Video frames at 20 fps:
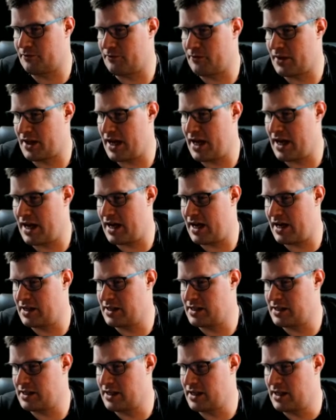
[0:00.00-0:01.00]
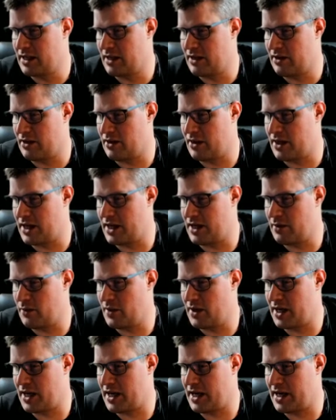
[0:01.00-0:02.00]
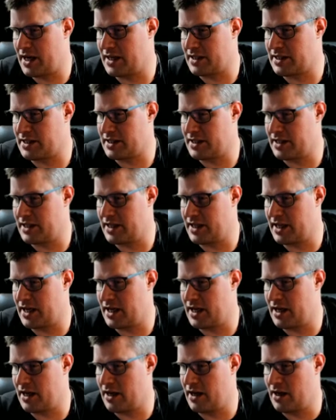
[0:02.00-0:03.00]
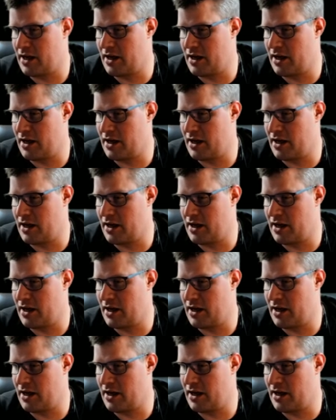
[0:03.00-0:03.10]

and then we can actually